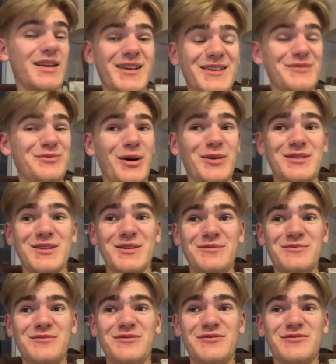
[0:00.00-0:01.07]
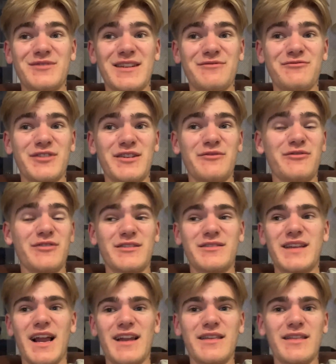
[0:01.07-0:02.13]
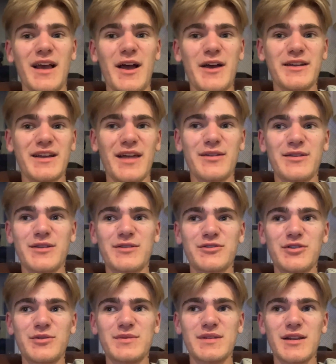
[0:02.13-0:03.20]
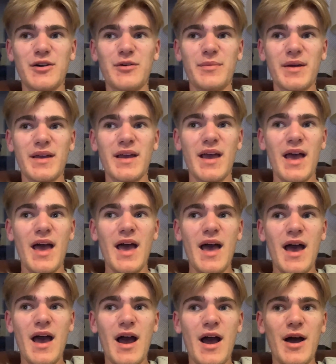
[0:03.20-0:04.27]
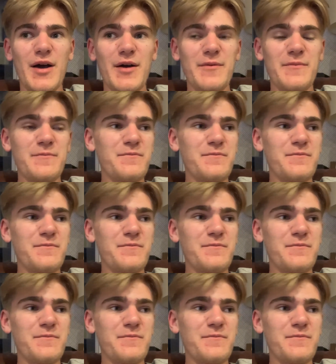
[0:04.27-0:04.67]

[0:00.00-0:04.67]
gather the troops a little bit. I